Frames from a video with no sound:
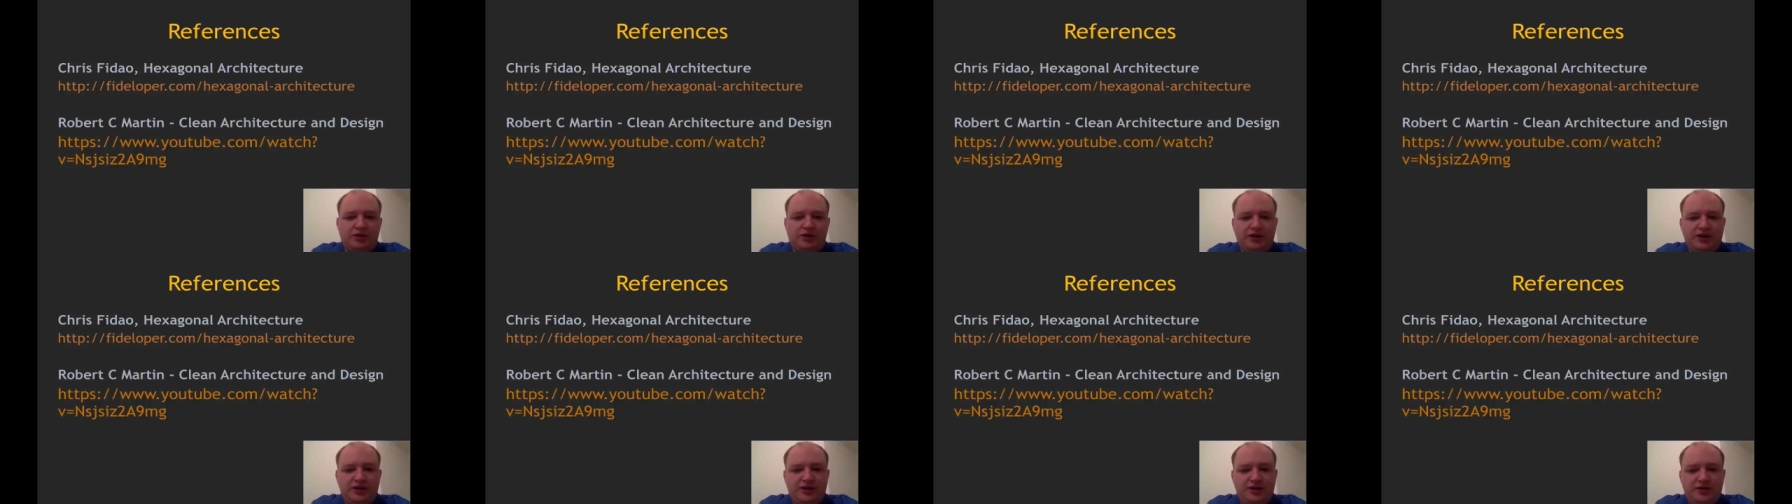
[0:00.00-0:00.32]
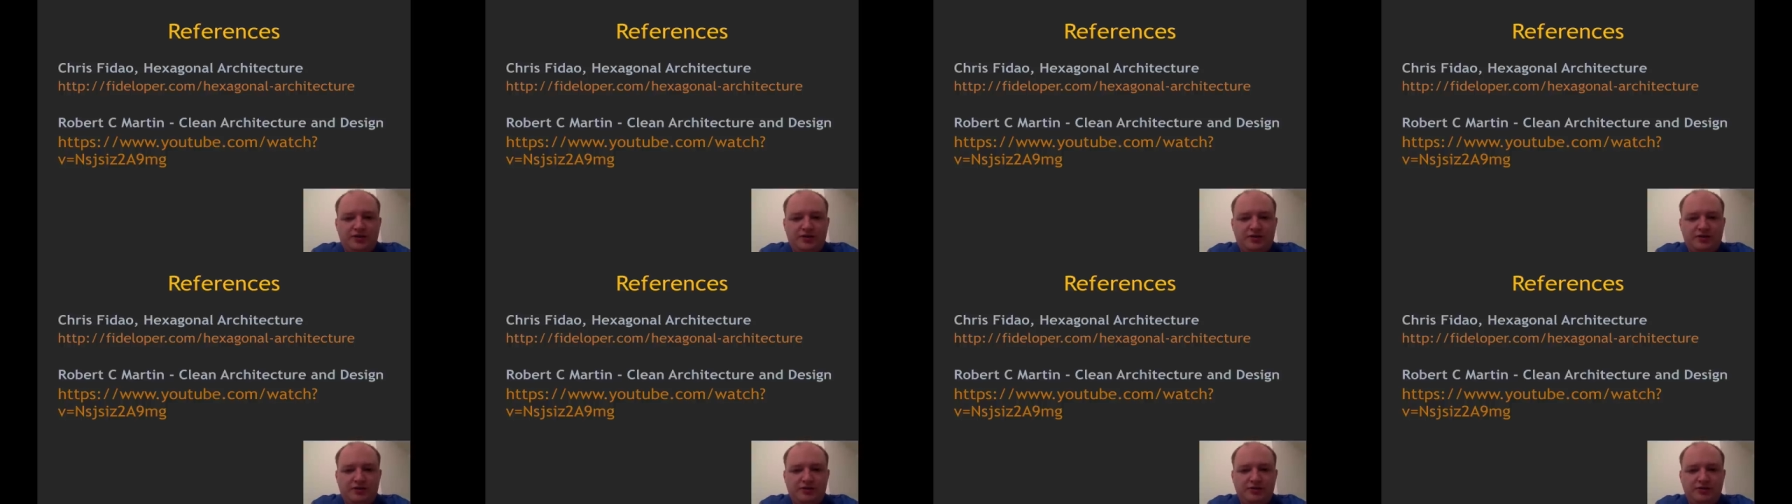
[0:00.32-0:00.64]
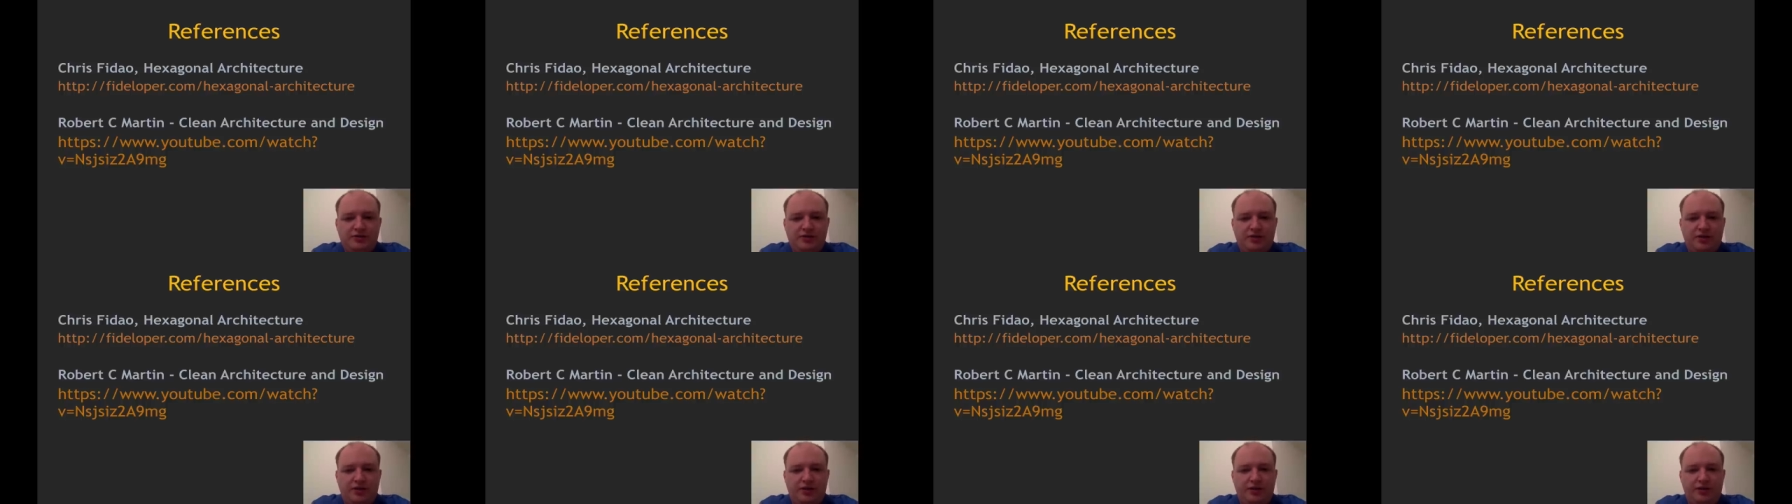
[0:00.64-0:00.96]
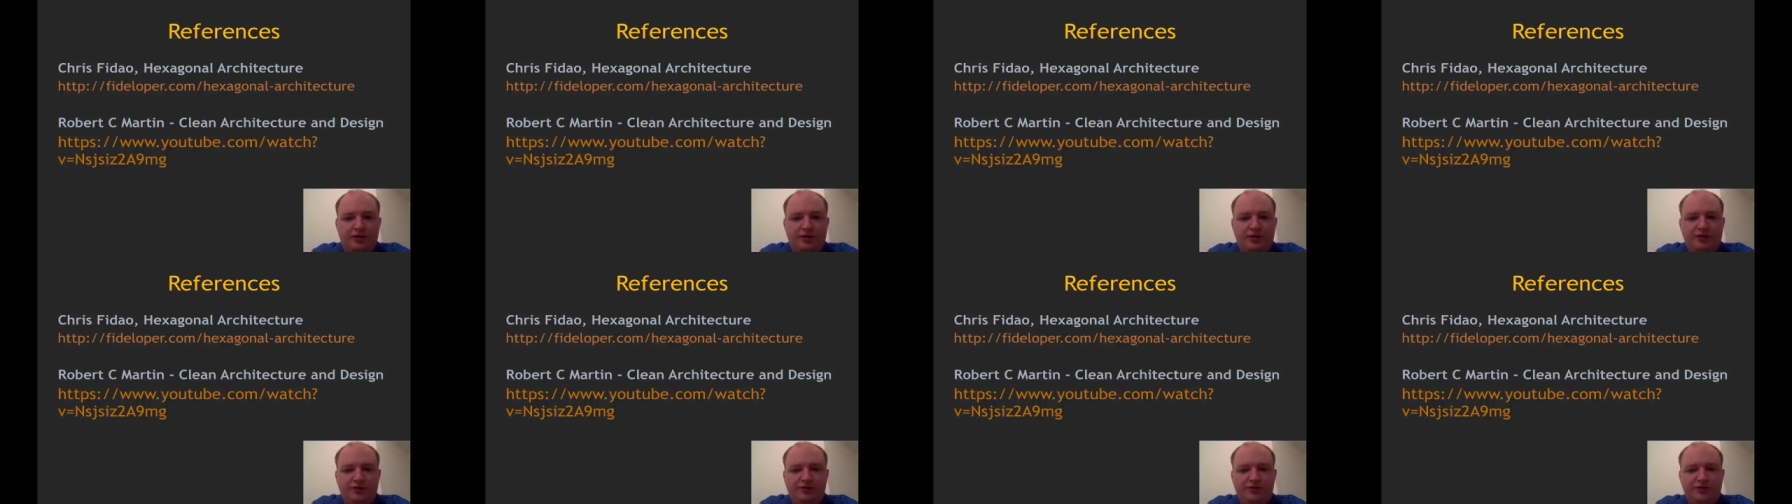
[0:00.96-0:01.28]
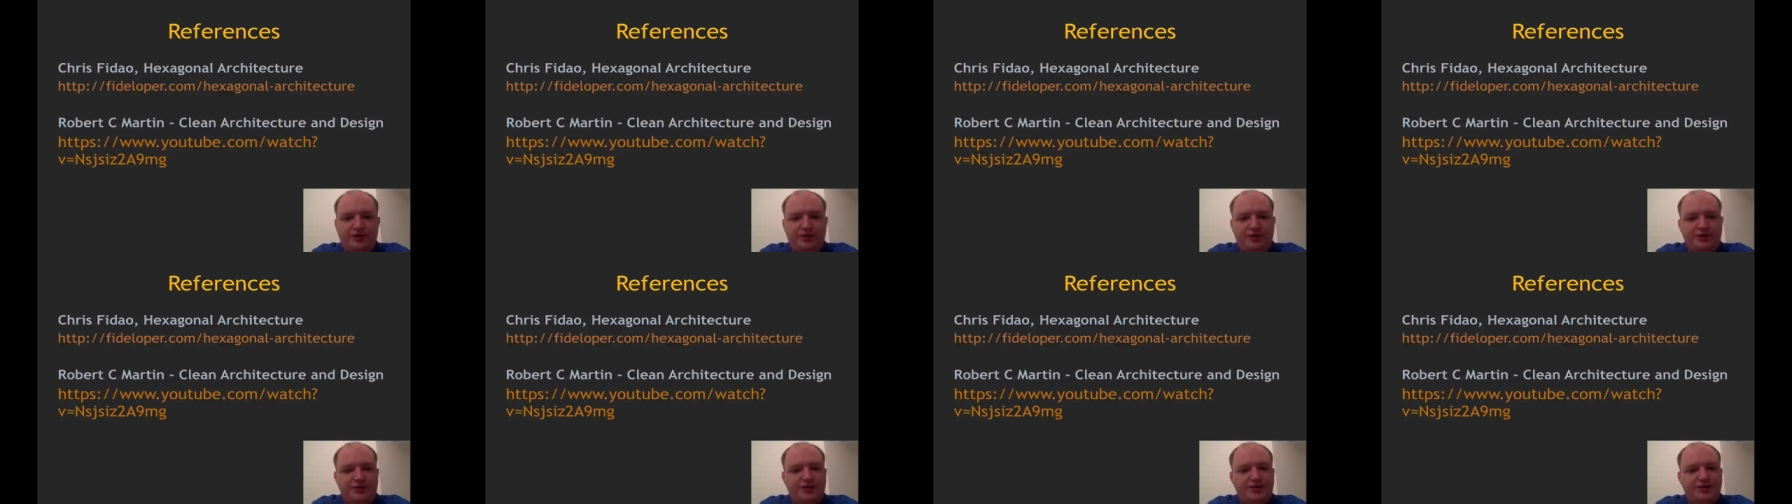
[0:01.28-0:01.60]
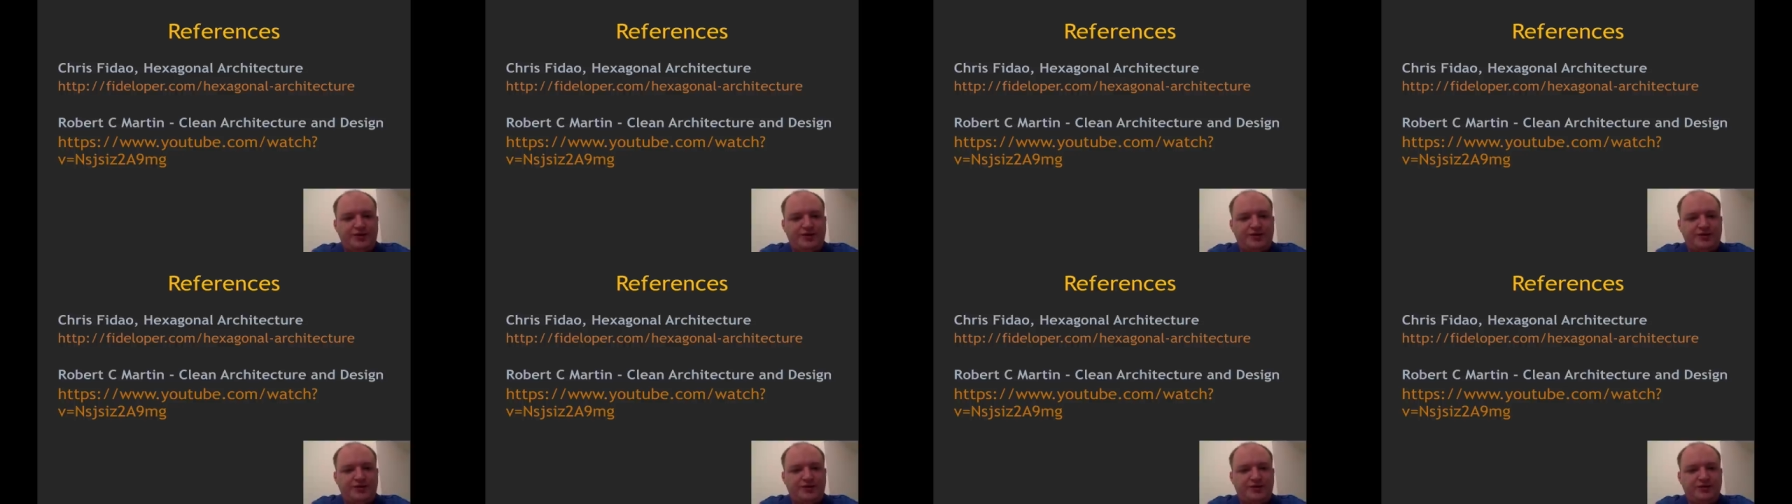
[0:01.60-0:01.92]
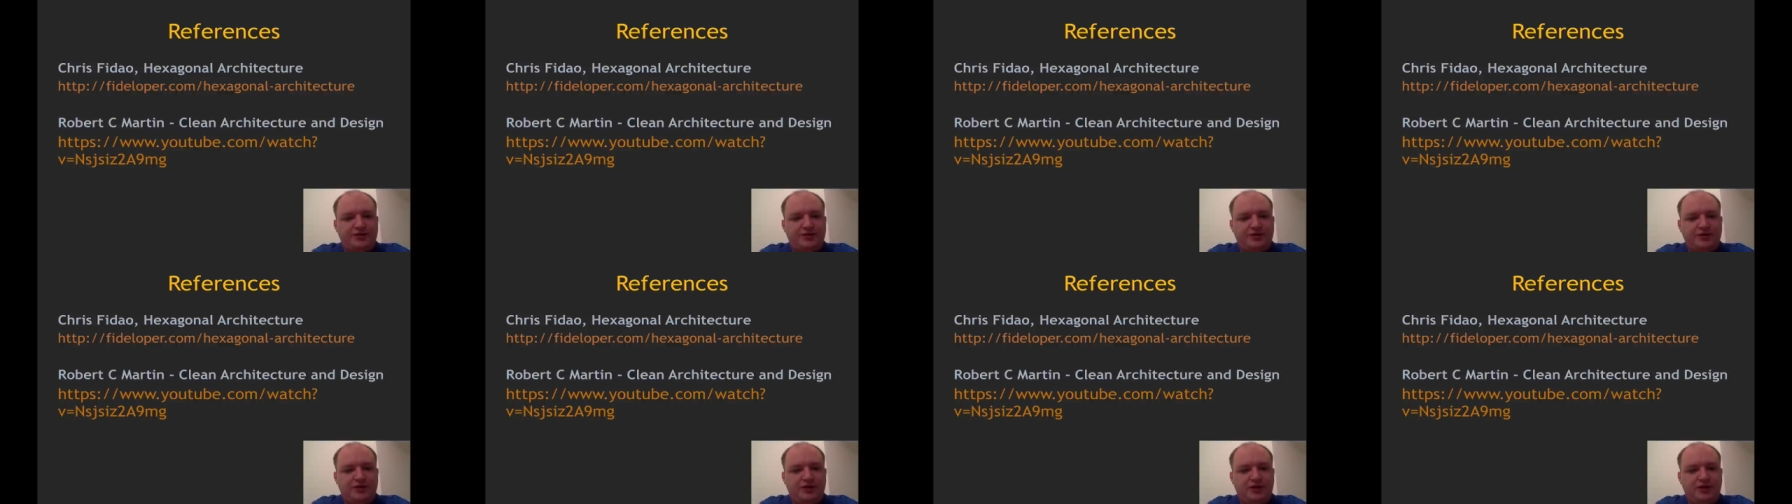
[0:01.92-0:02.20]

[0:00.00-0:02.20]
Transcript: least, the references.